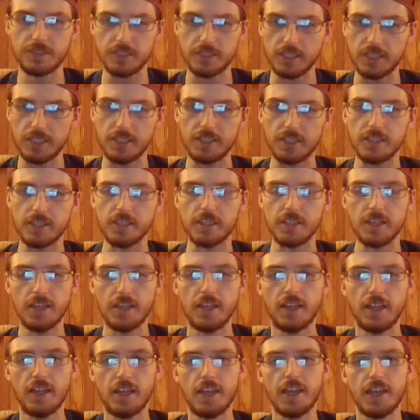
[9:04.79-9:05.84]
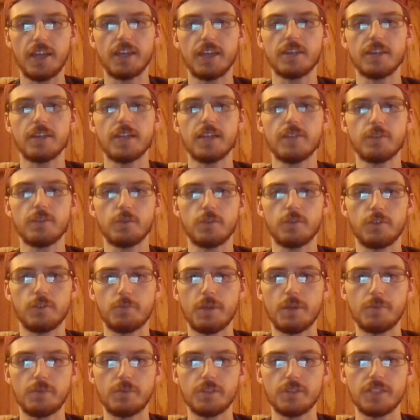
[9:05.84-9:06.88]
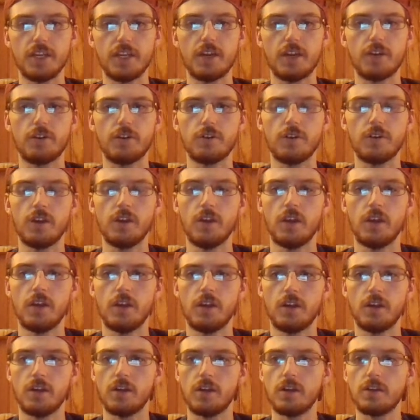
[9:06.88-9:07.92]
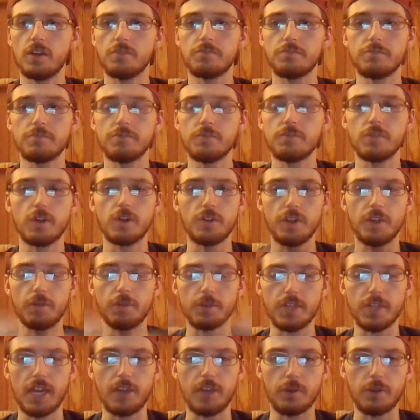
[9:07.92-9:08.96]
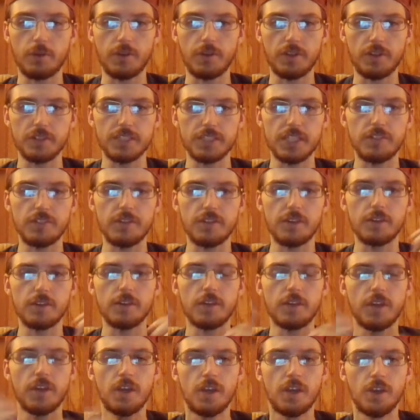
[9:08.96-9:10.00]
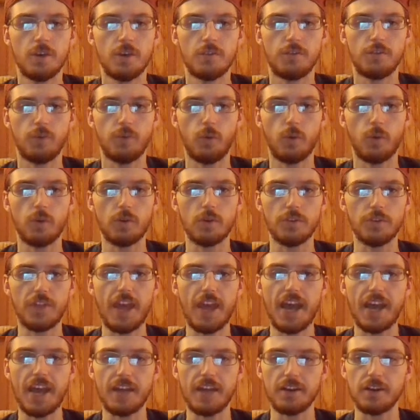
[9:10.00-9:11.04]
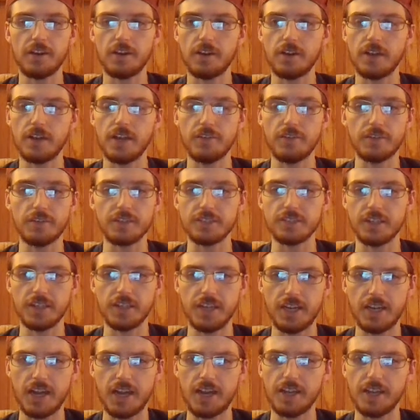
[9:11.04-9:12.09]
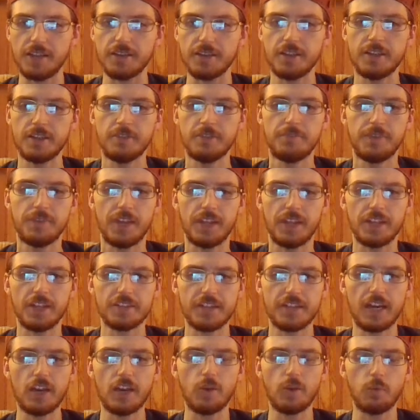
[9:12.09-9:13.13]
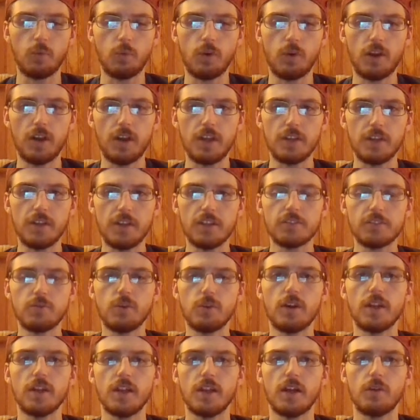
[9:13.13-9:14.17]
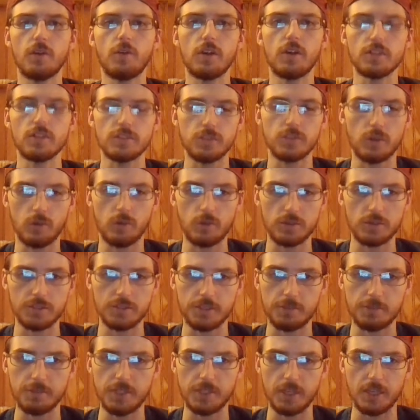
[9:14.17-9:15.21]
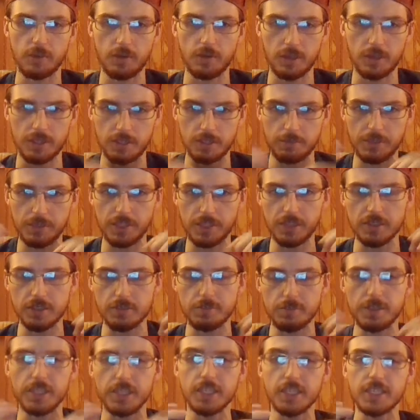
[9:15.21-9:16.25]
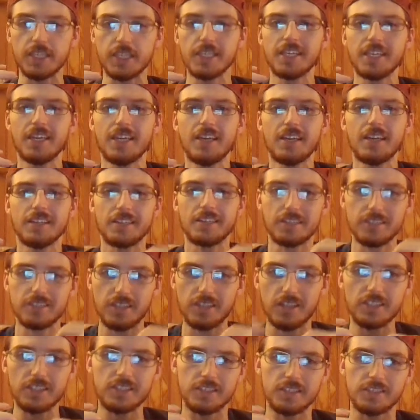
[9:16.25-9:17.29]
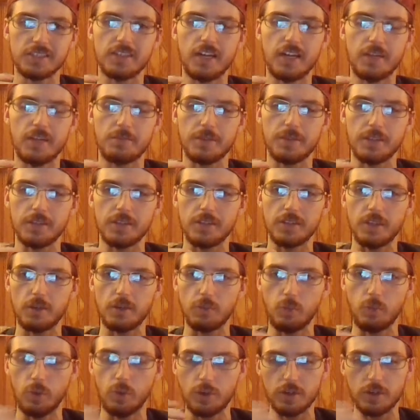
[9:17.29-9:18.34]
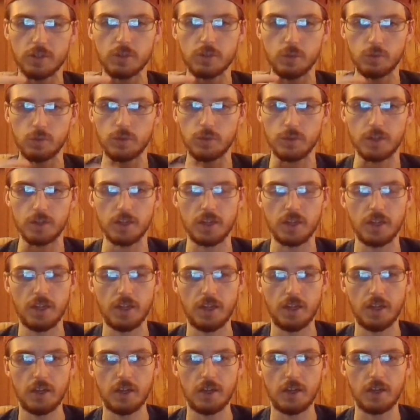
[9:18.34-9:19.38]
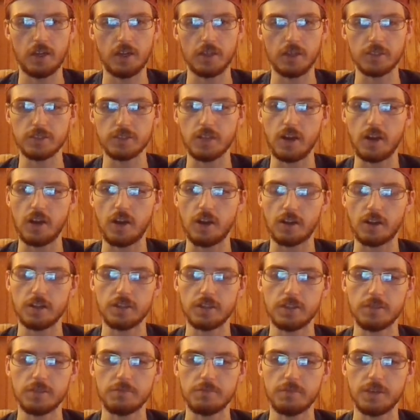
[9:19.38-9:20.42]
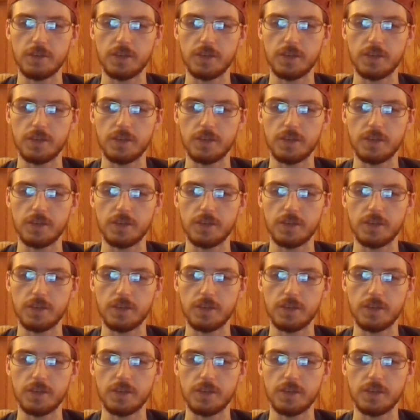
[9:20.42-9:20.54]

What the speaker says: ended, and everyone remembers how they would gather around the TV for that every Sunday night. And that's what I want Star Wars to be. I want it to be this big discussion topic, like water cooler talk. But